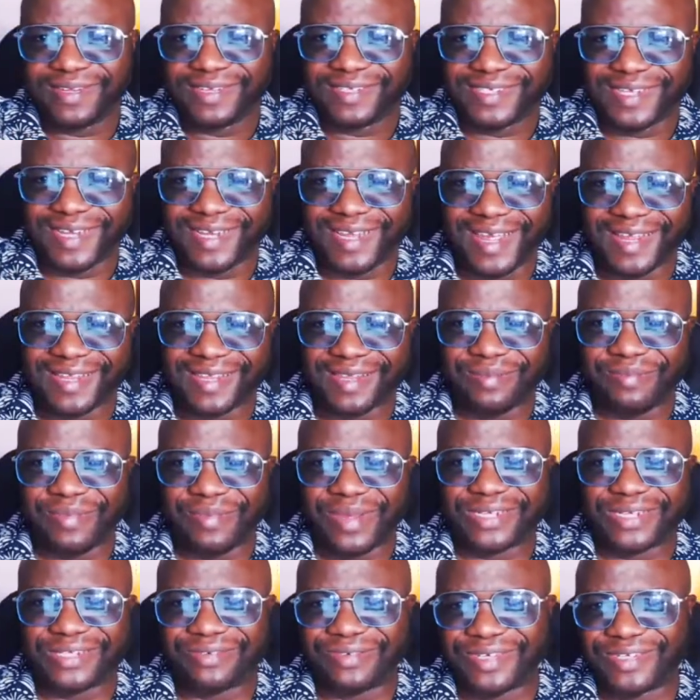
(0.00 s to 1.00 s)
to get the
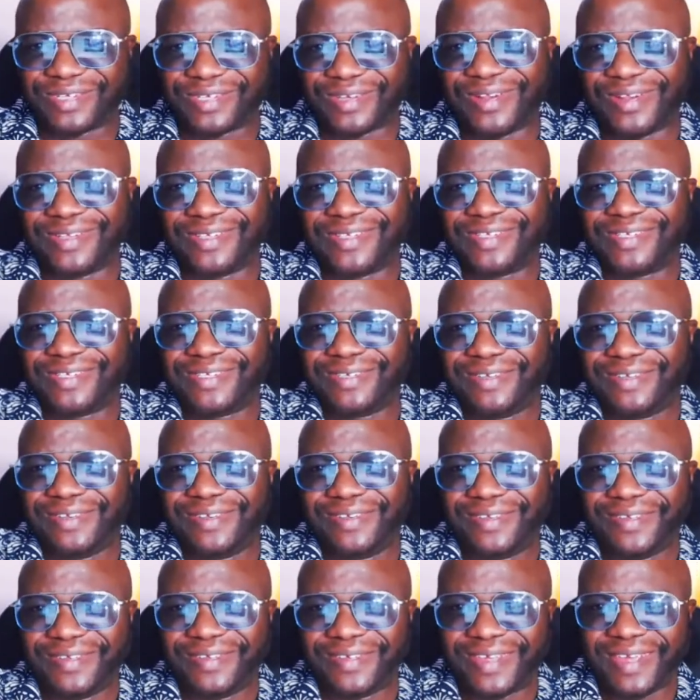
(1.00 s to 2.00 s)
best results.
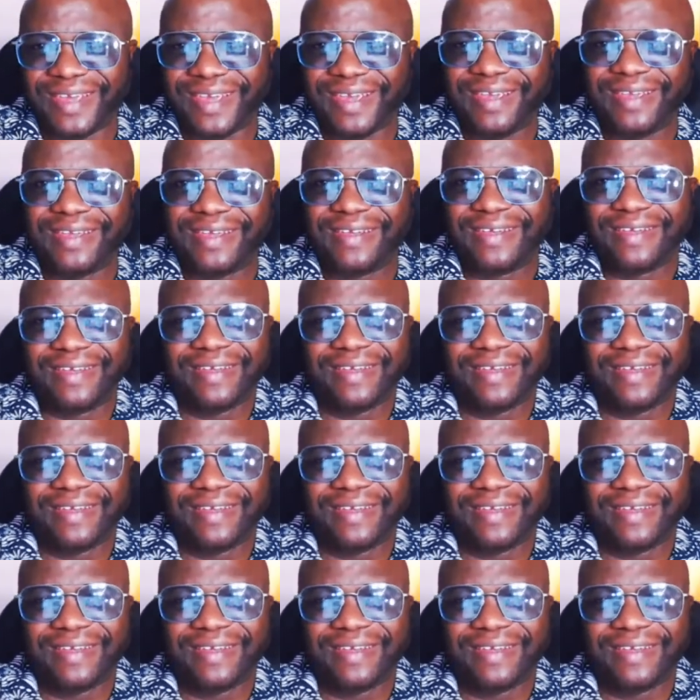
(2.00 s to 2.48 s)
Okay?